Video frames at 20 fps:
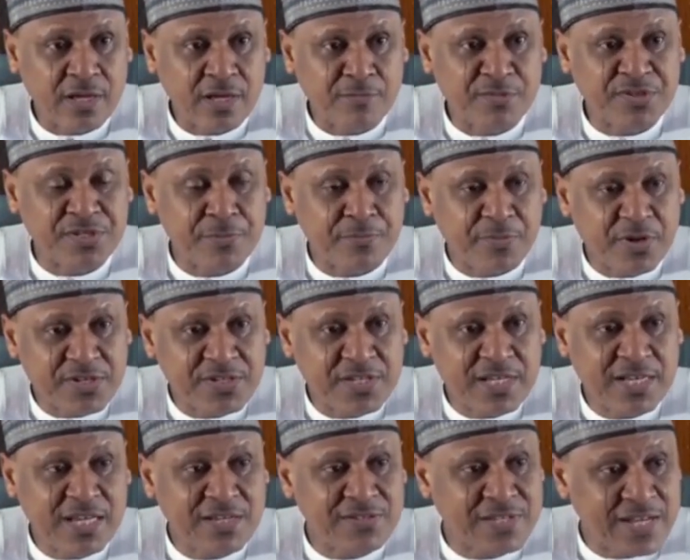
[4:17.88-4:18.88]
Mr.
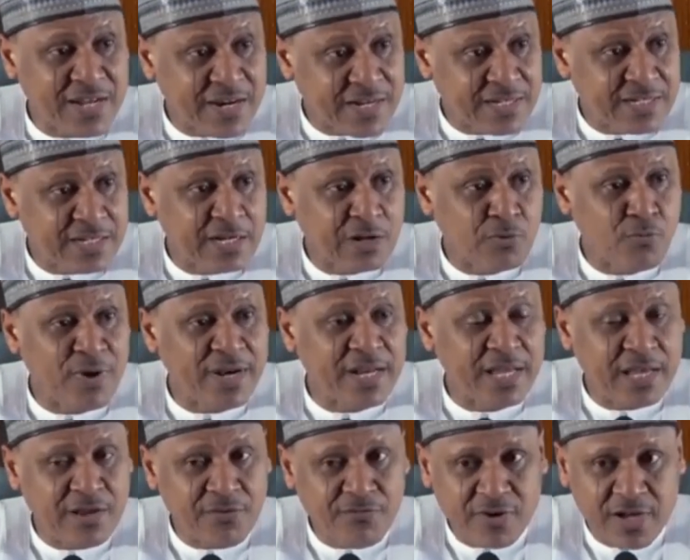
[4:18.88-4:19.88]
President has directed that
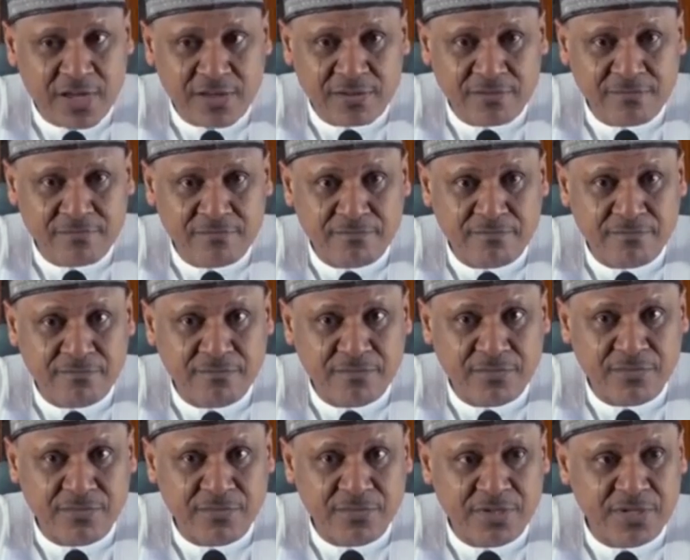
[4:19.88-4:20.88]
whatever
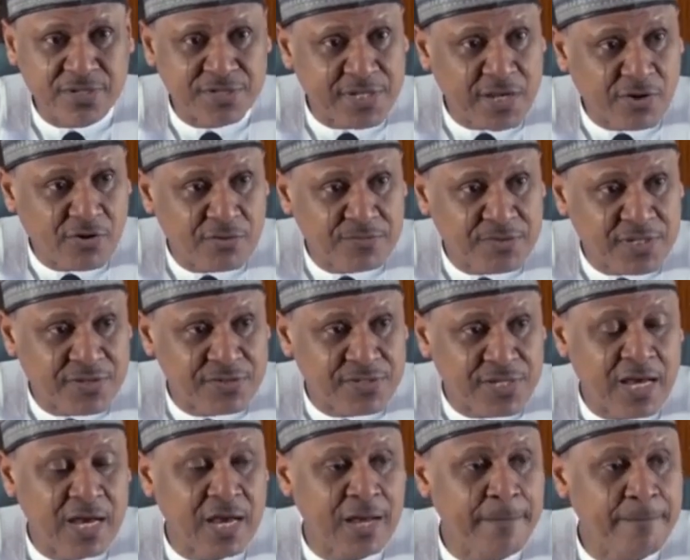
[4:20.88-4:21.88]
the circumstances
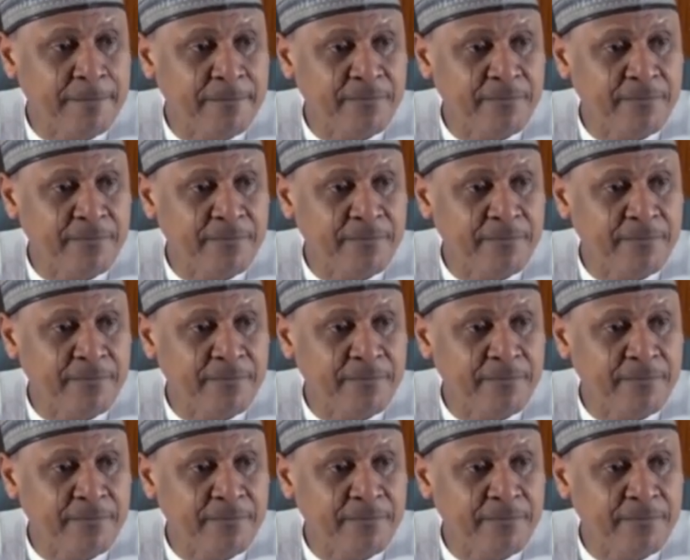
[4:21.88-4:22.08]
are,